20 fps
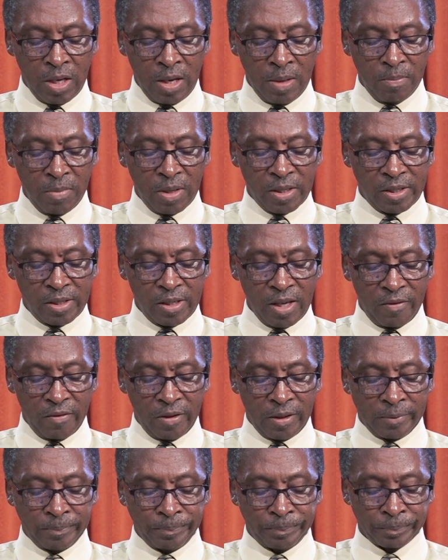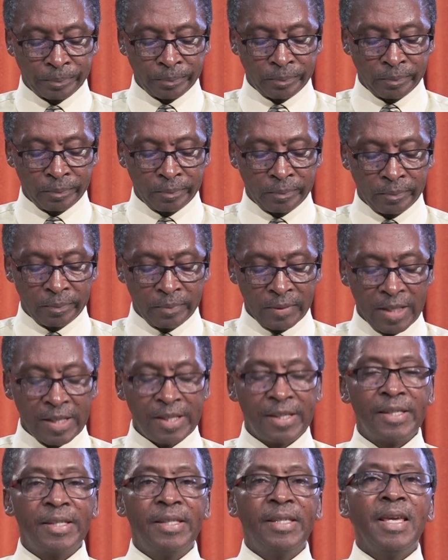Number seven,
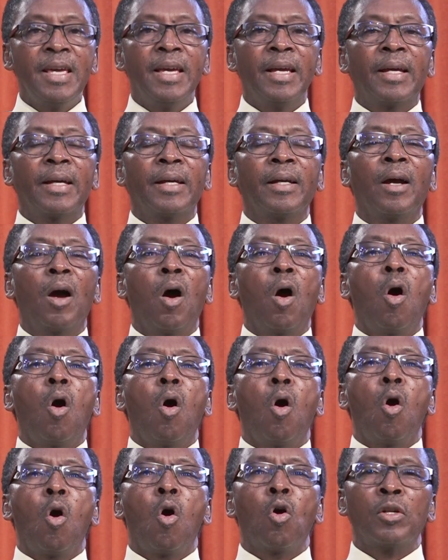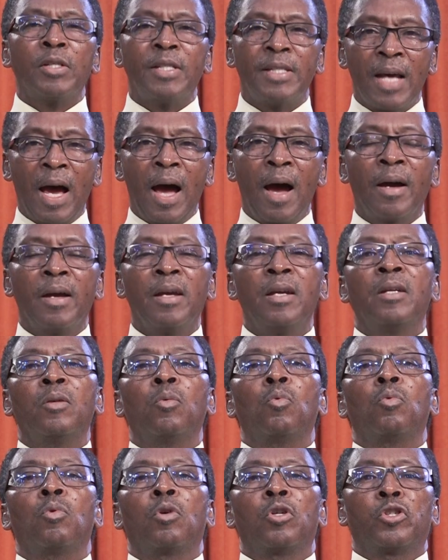seek order
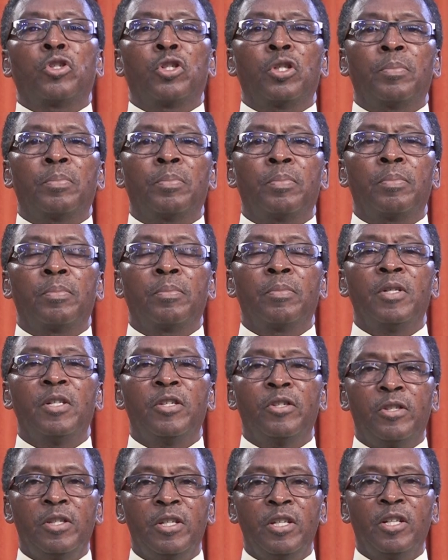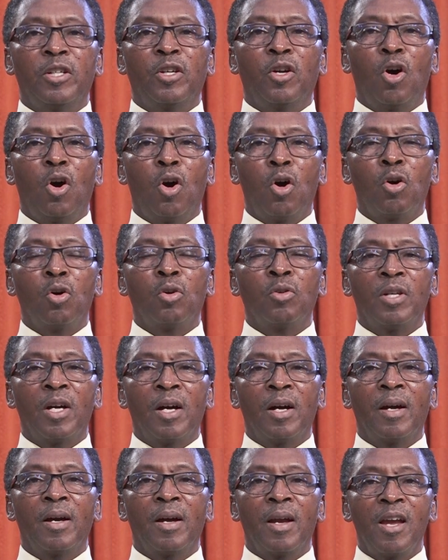in worship. Seek
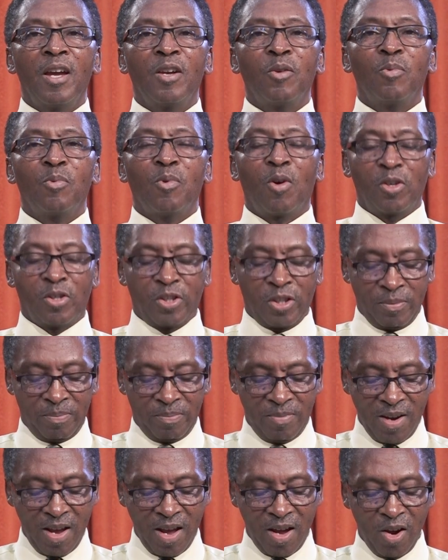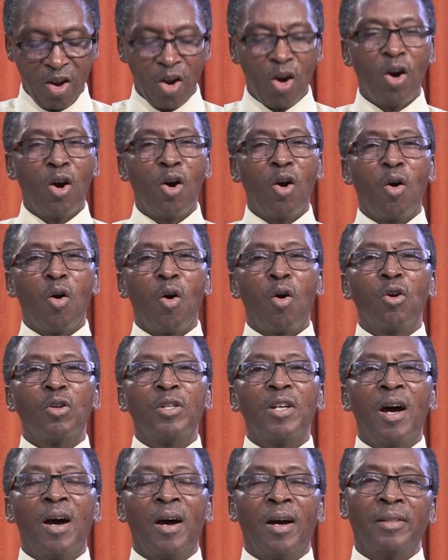order in worship. Now,
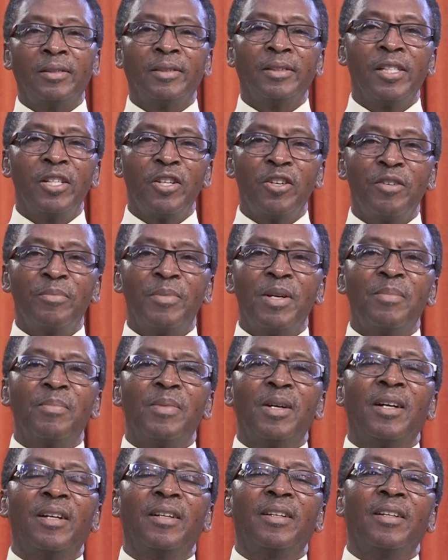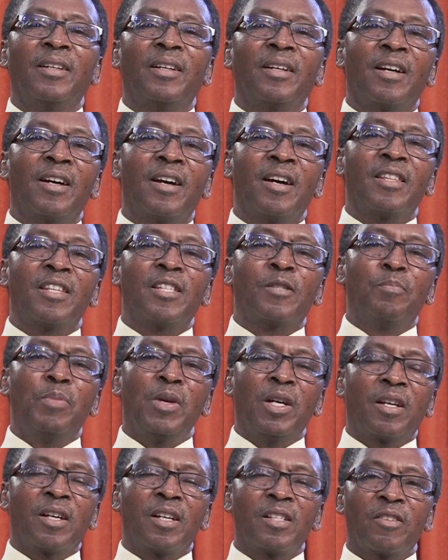order. You remember the
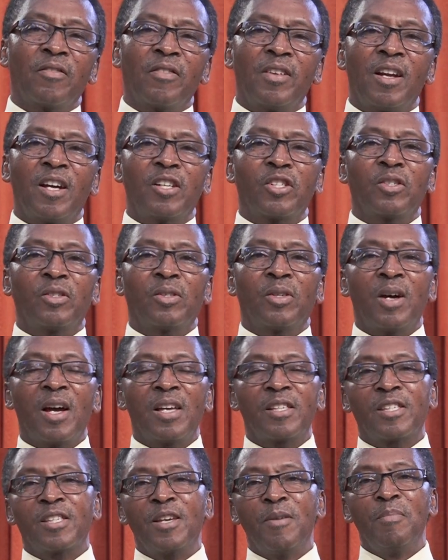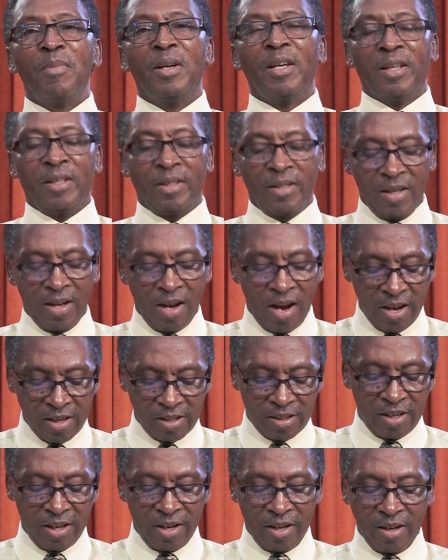speakers of the National Assembly
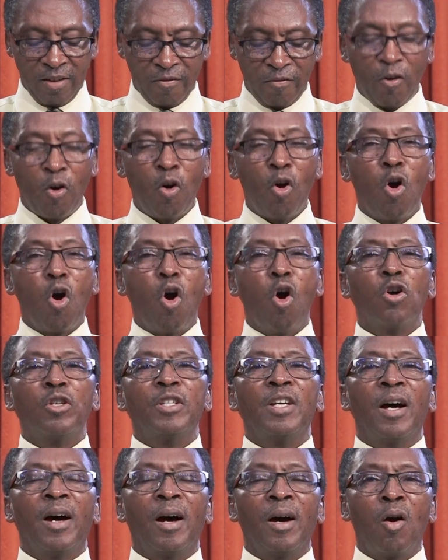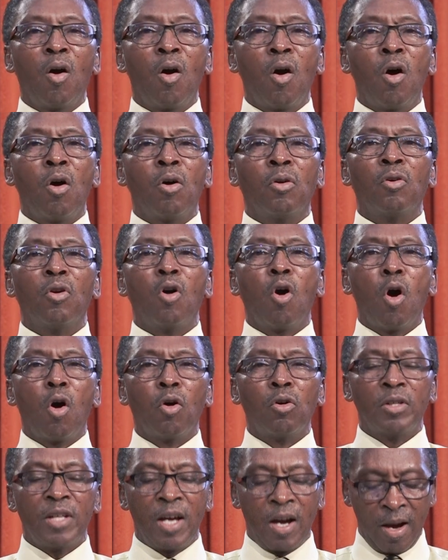asking for order. Oh,
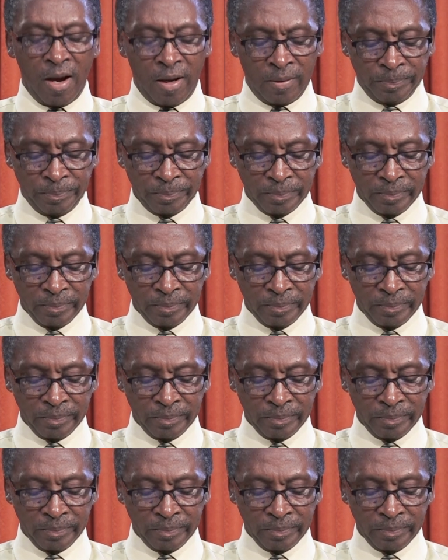order.